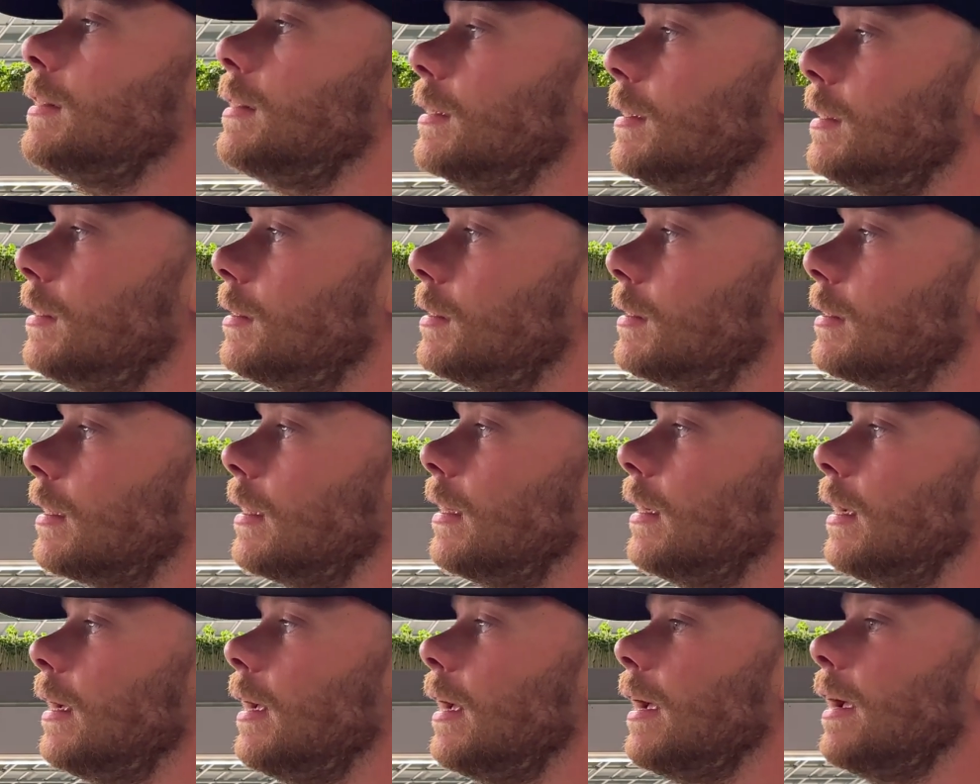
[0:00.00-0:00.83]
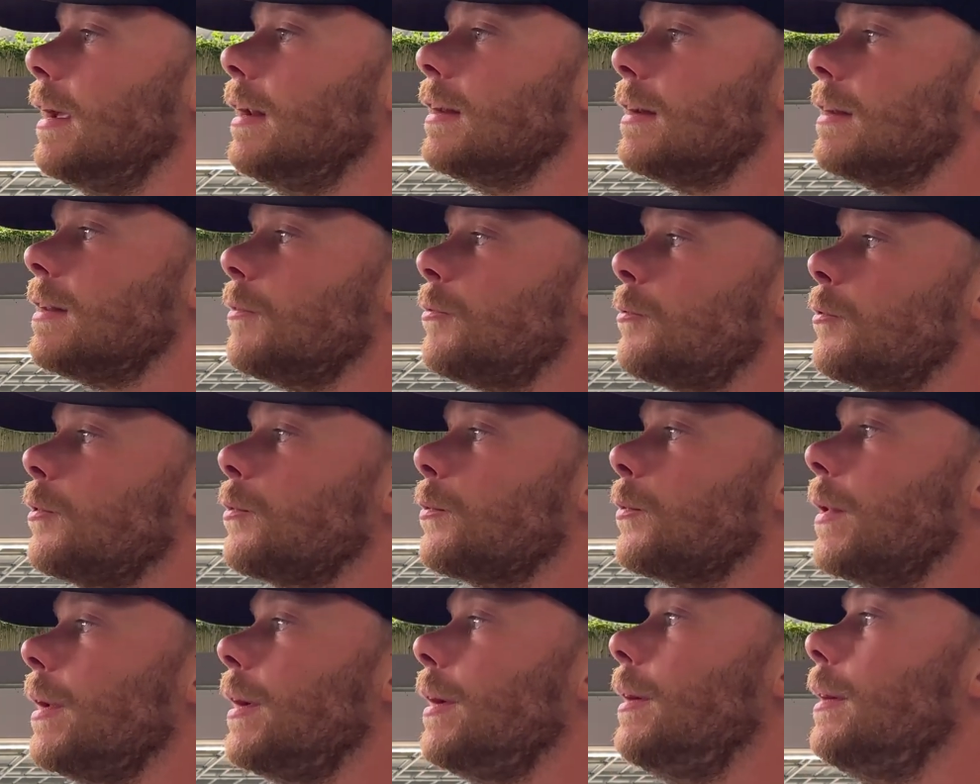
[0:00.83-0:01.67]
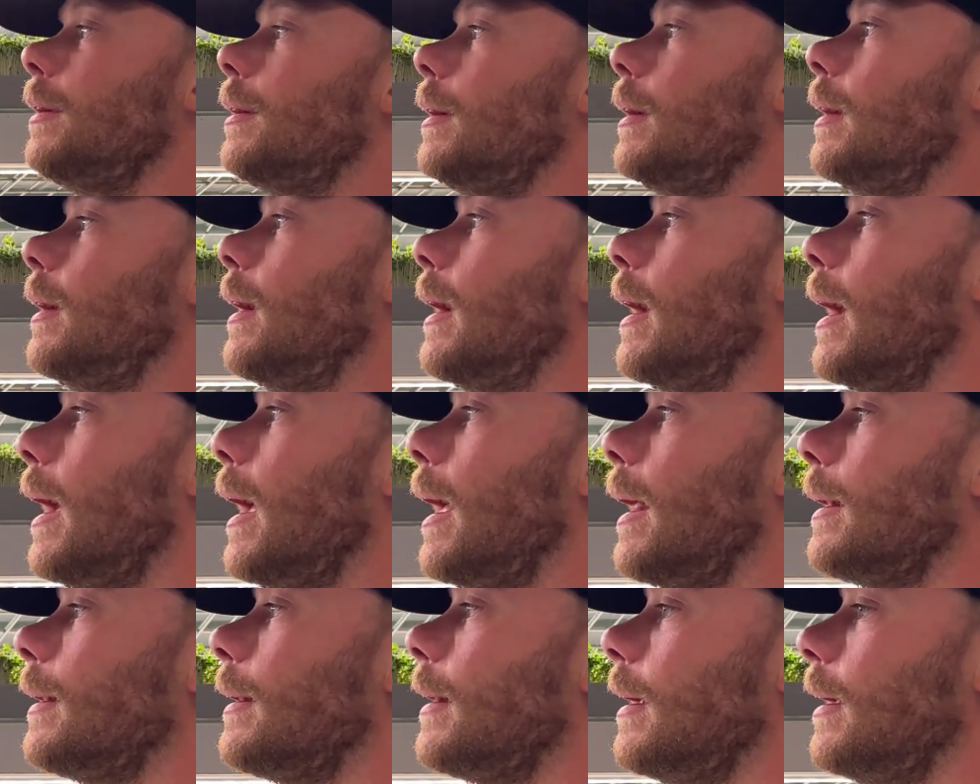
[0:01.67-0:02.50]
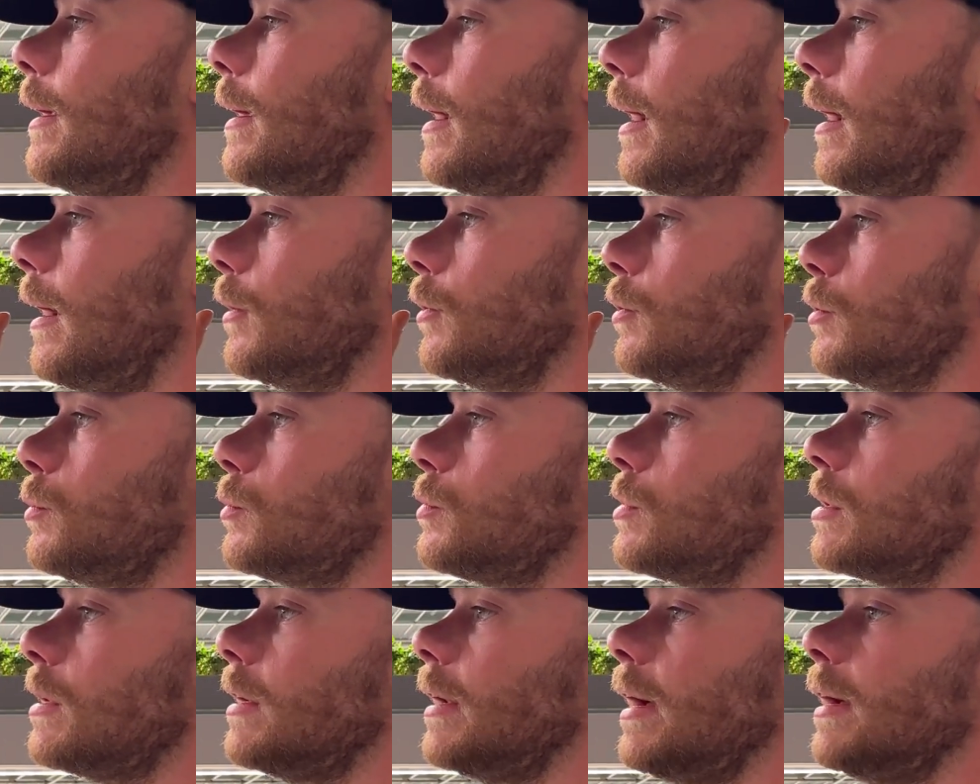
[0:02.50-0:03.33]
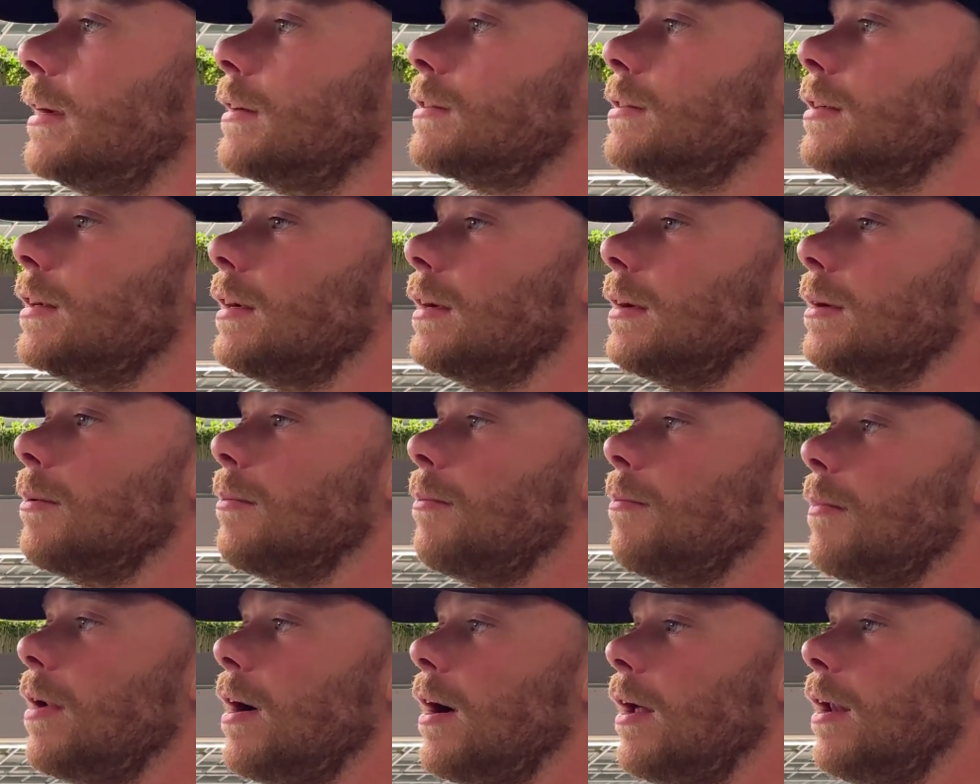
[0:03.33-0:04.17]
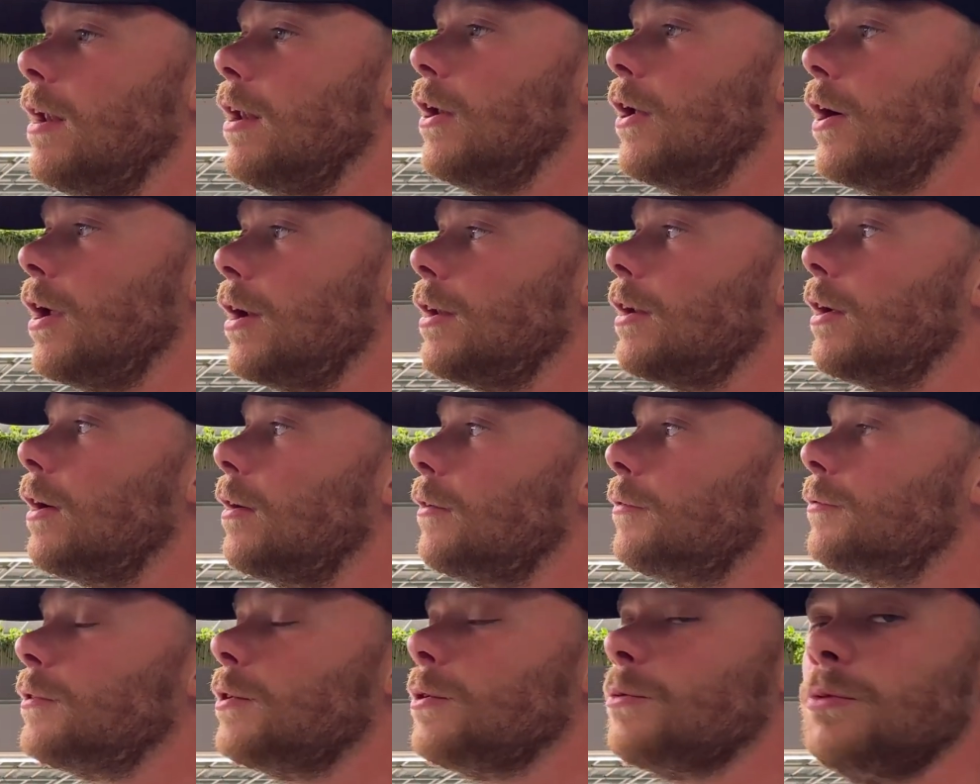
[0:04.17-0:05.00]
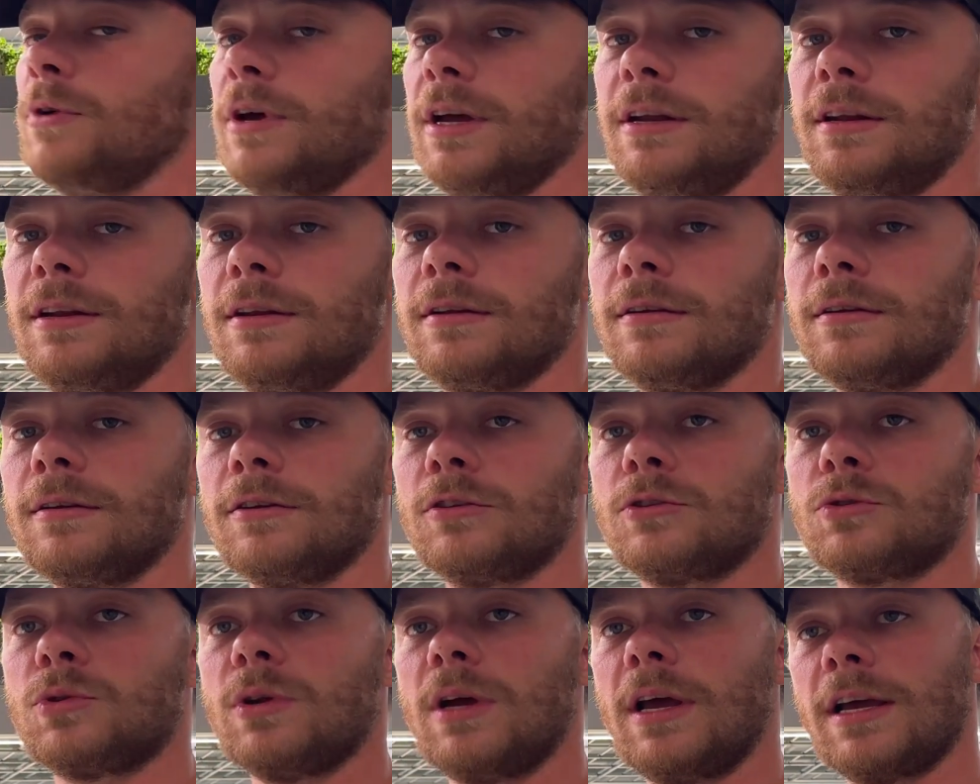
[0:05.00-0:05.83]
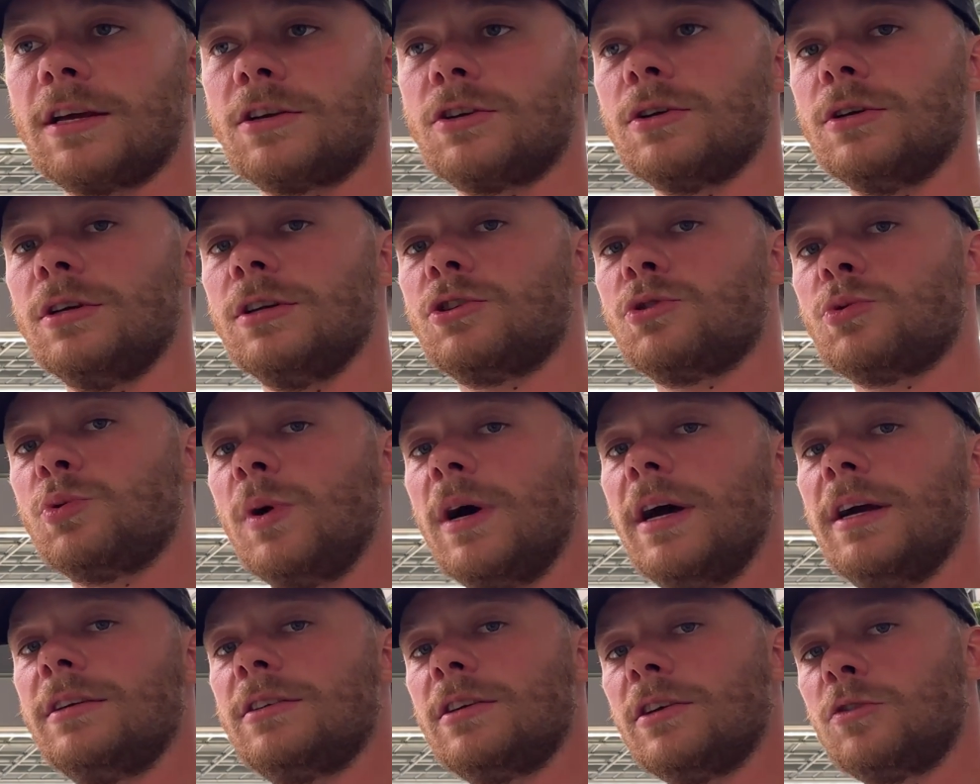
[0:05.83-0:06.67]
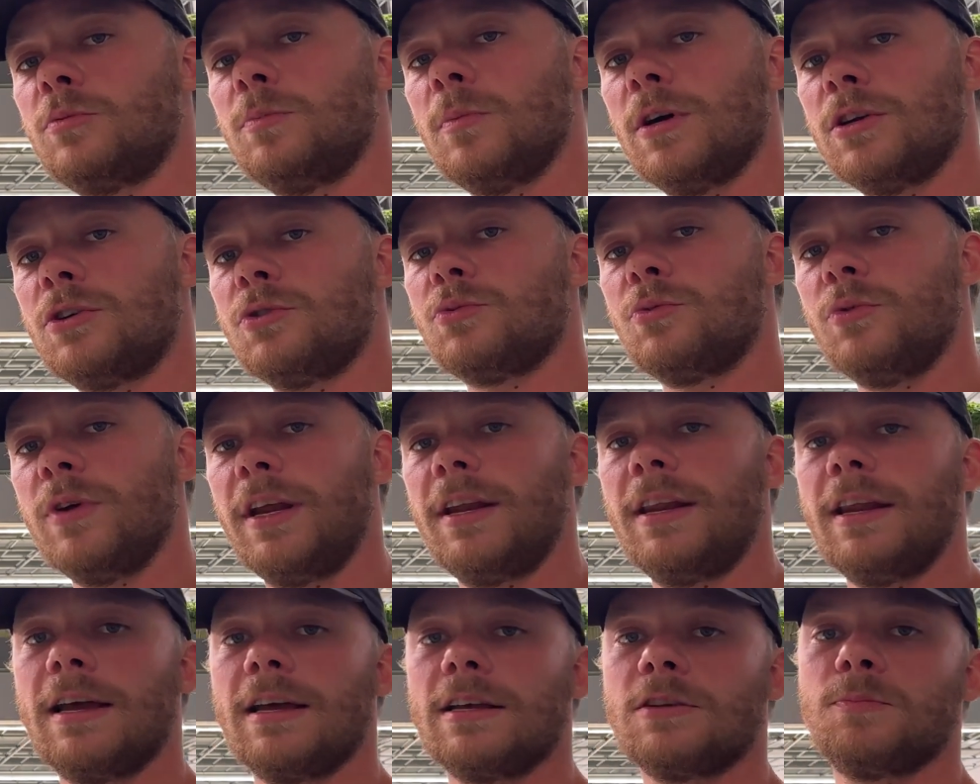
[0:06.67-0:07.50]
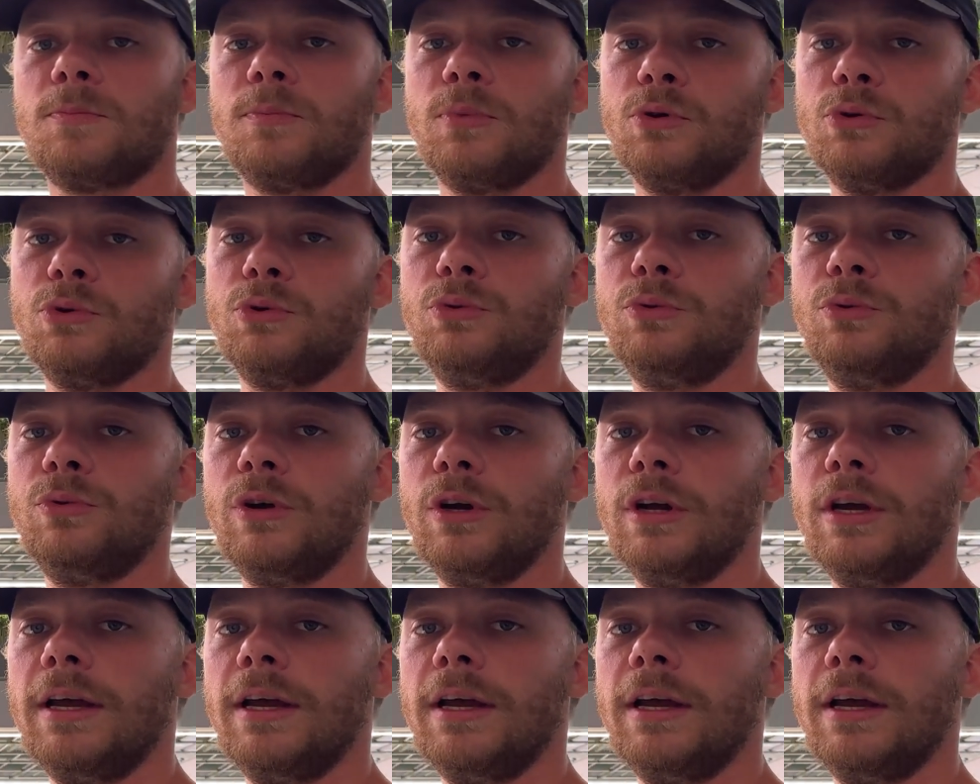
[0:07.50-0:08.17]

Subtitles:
these in a different way, and they are utilizing a lot of the red, actually twice as much red as blue.